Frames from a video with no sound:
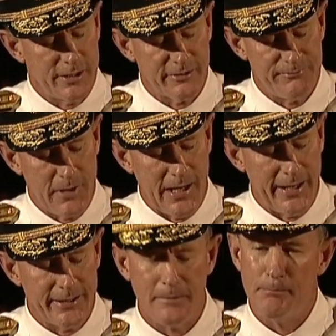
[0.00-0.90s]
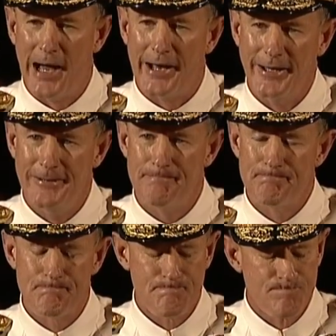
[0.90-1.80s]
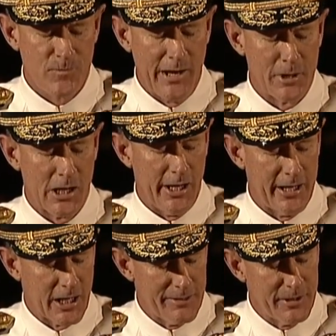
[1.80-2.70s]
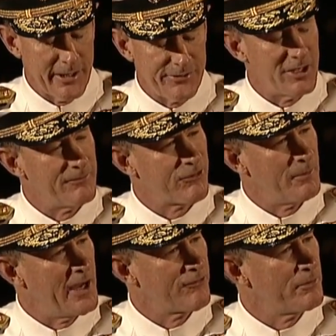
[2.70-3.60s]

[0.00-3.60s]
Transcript: of mind and body and eliminate them from ever